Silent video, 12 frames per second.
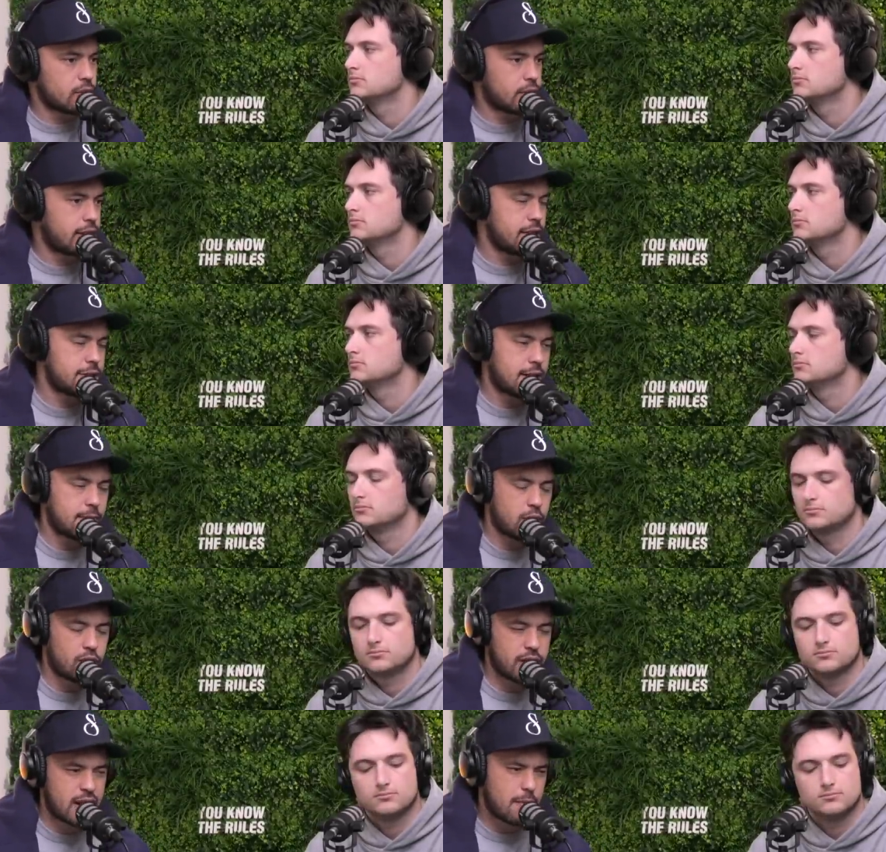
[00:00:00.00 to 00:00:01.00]
Speaker 1: are looking to
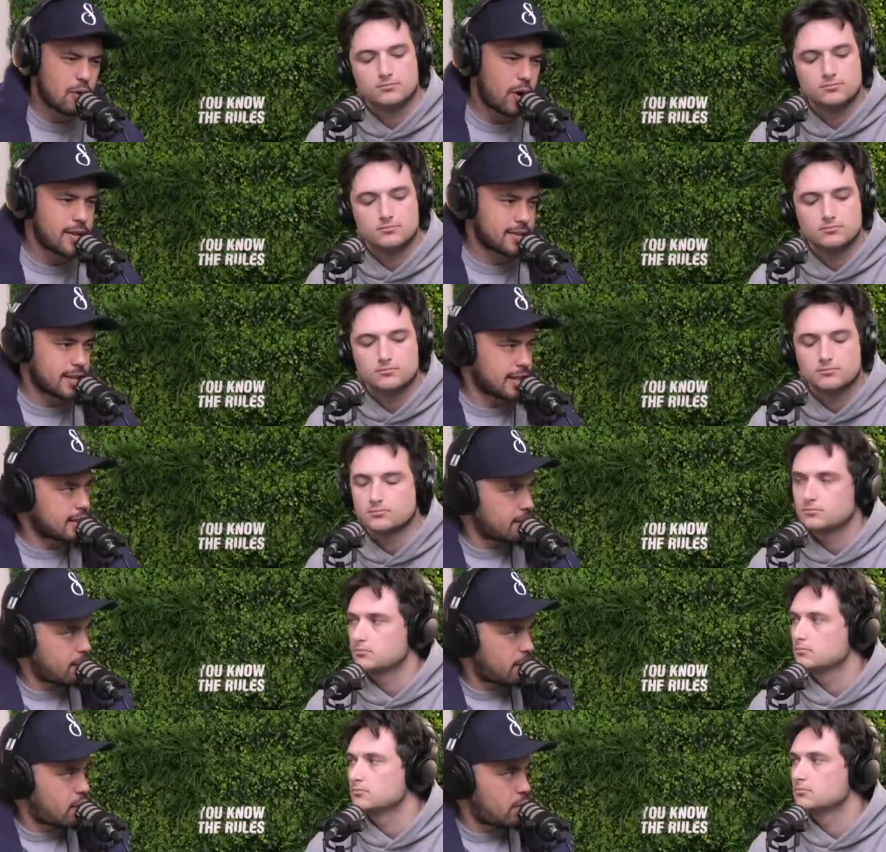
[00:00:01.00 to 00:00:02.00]
jump on and i'm quite
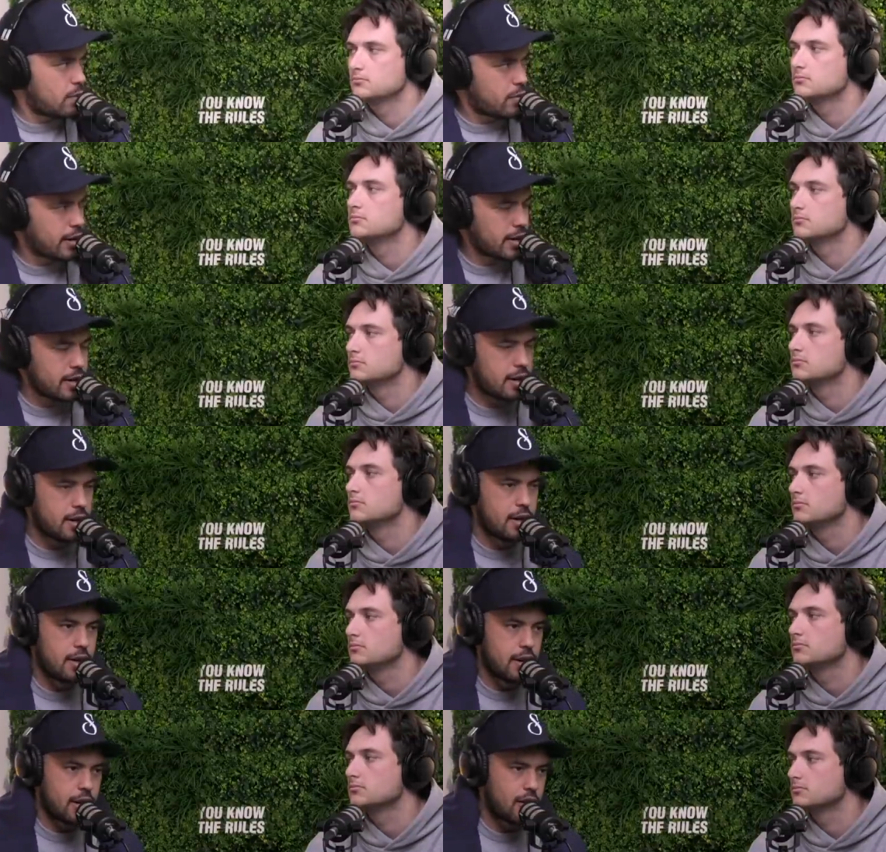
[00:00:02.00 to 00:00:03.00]
selective with who we bring in
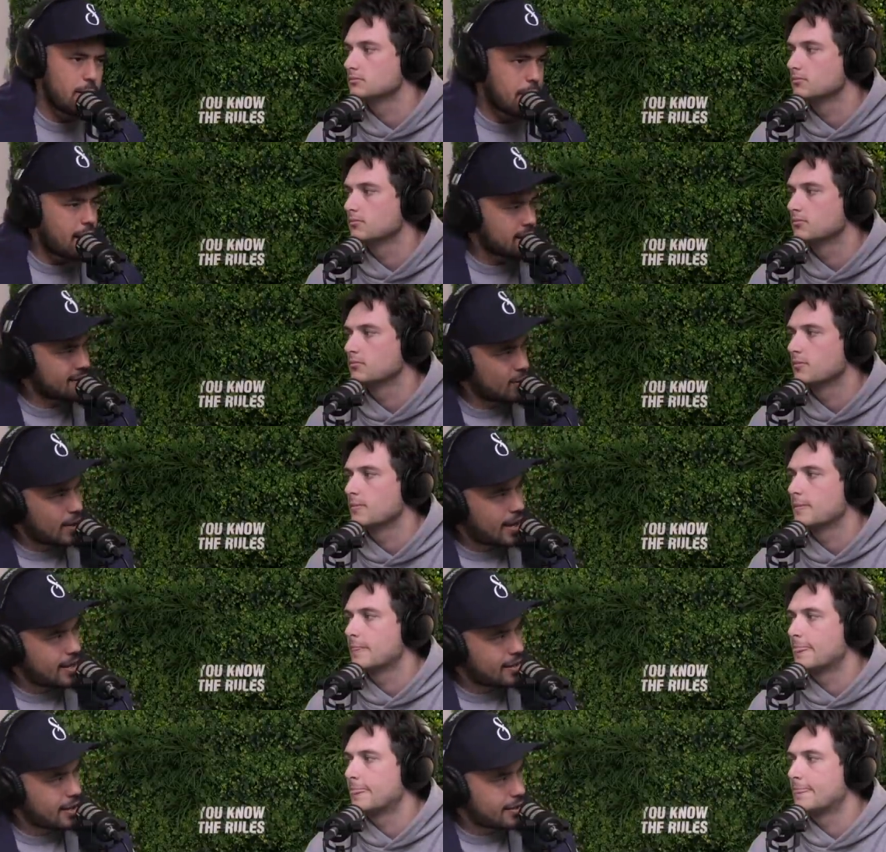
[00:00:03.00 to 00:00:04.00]
i know barstool
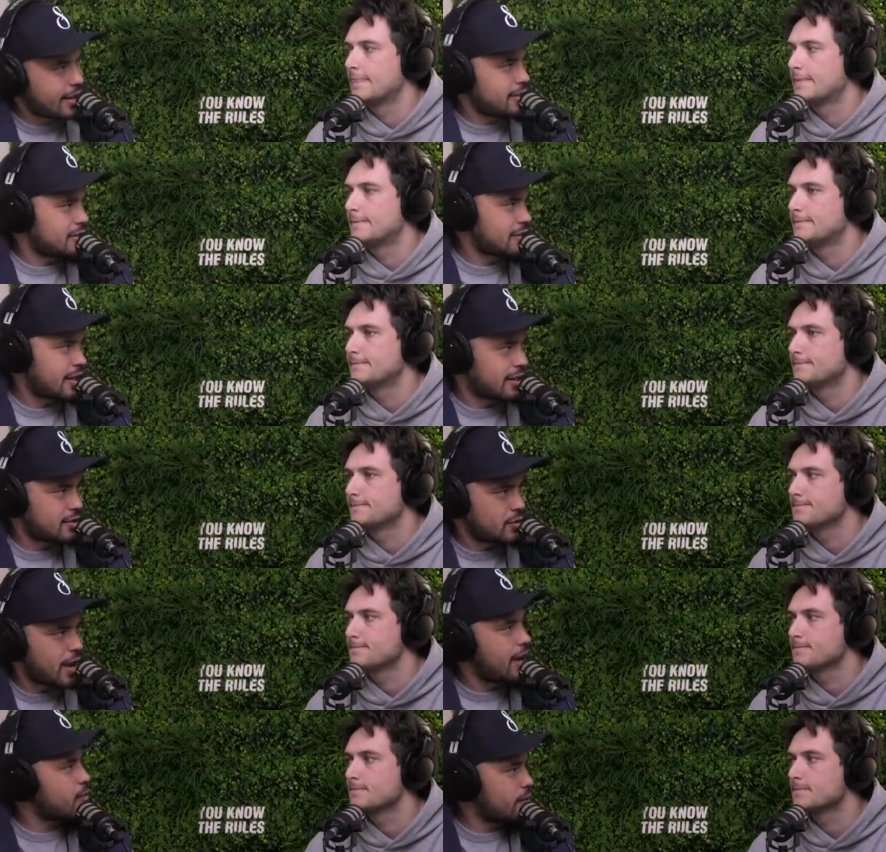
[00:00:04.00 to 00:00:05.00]
aren't like they just kind of
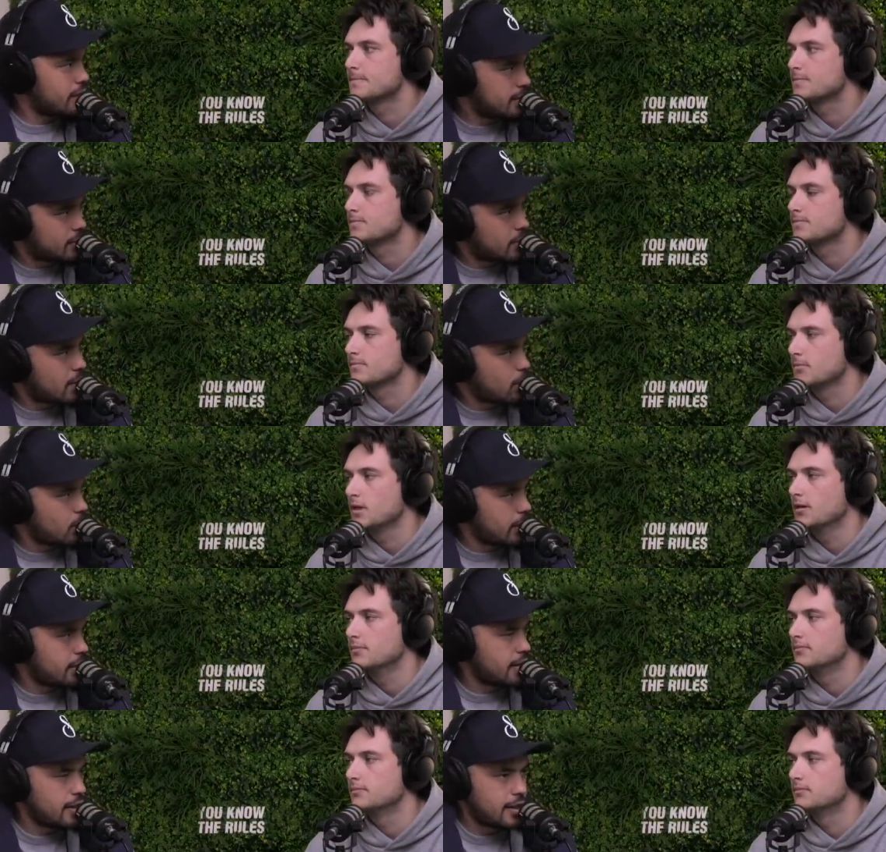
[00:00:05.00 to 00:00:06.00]
do ad reads yep.
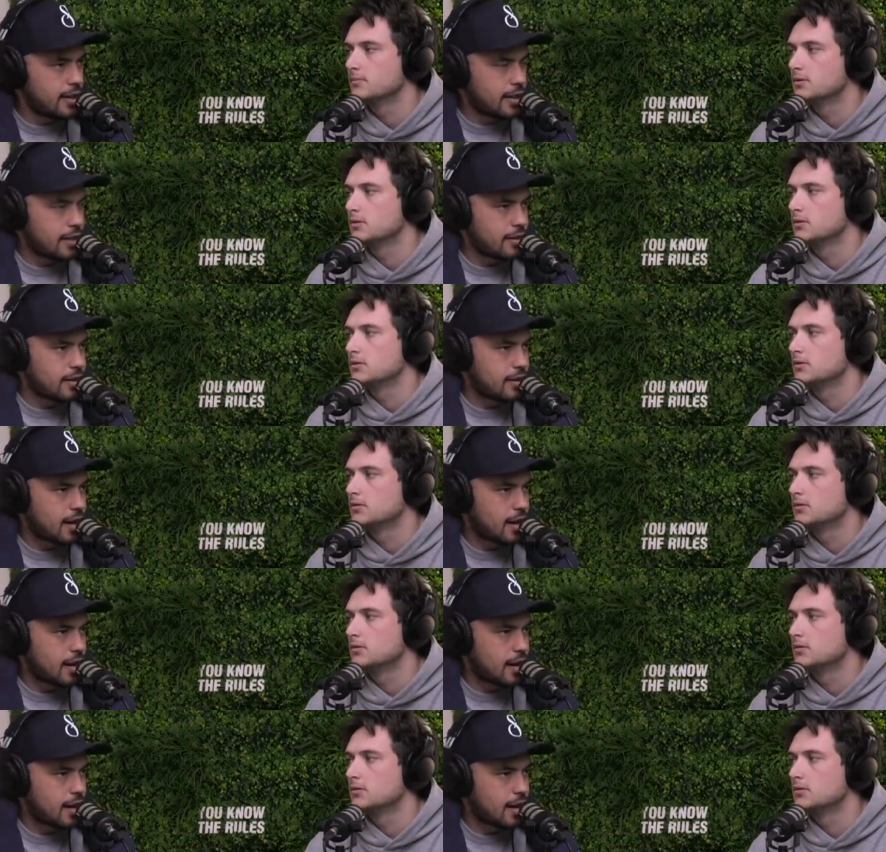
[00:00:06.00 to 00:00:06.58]
willy-nilly and